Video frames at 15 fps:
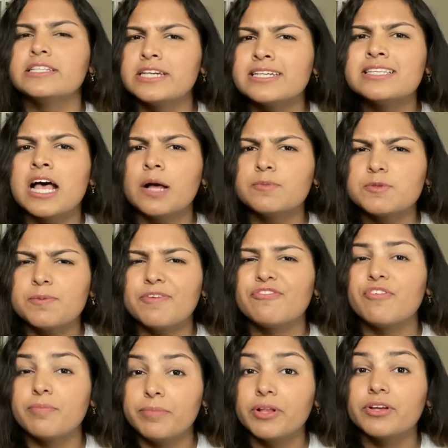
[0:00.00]
does help to be
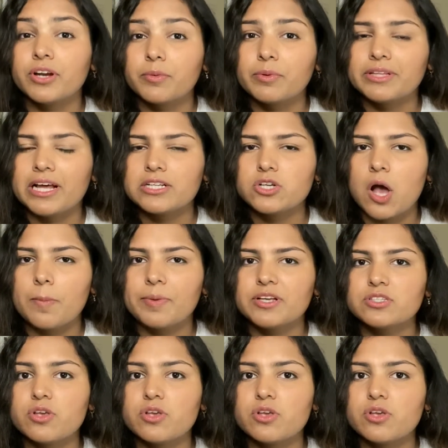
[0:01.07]
familiar with that topic.